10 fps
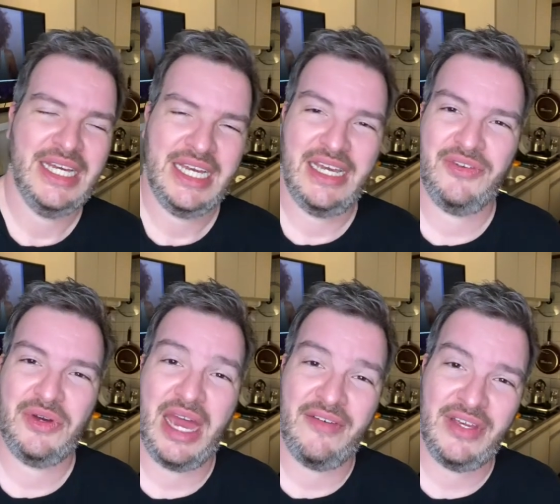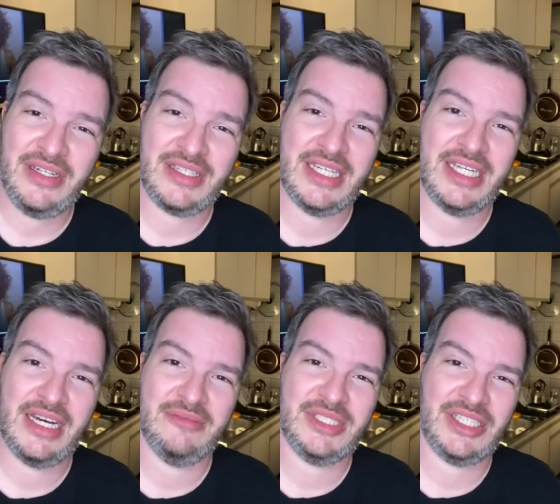If you haven't, then
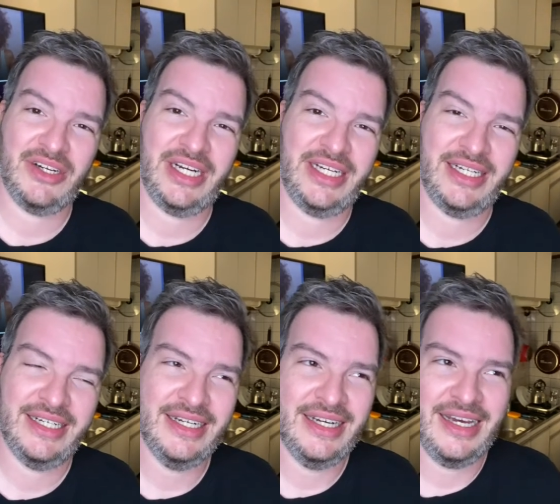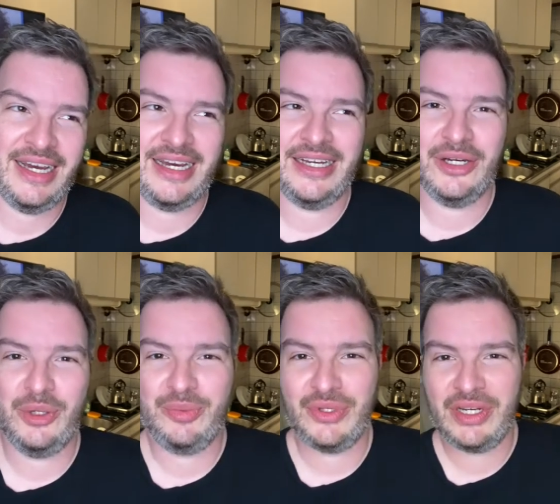I'm sorry. I
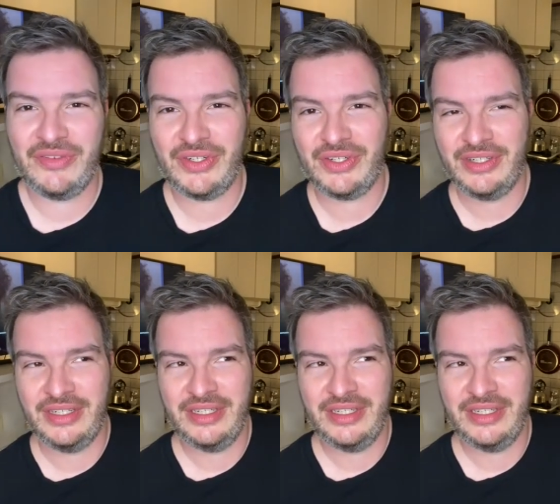hope you never.